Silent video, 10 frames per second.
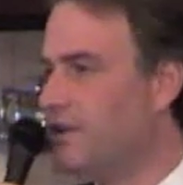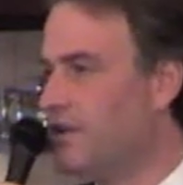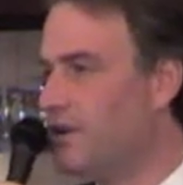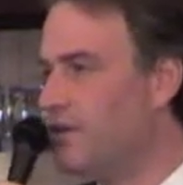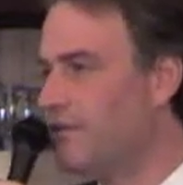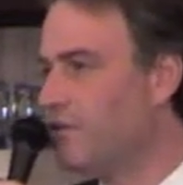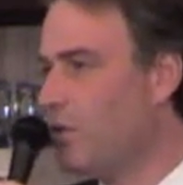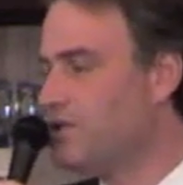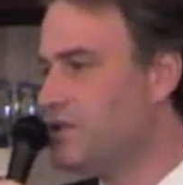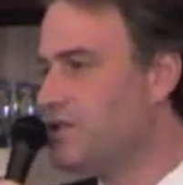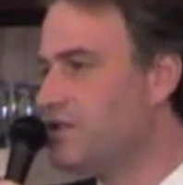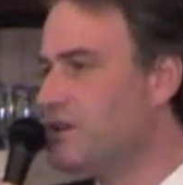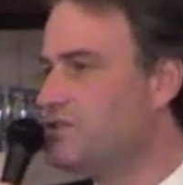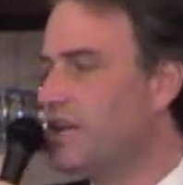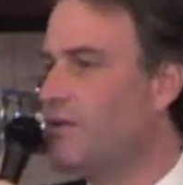their fortunes, and
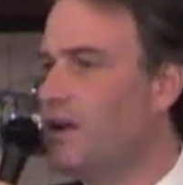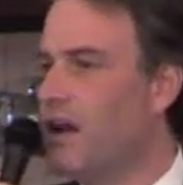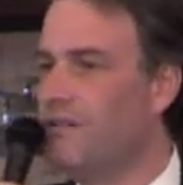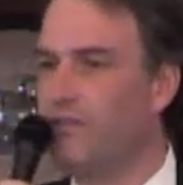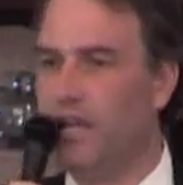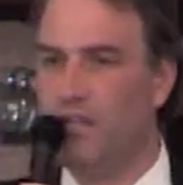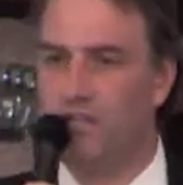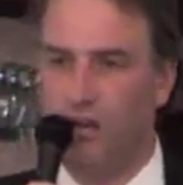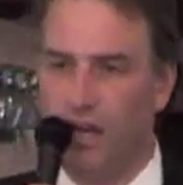their sacred honor for each of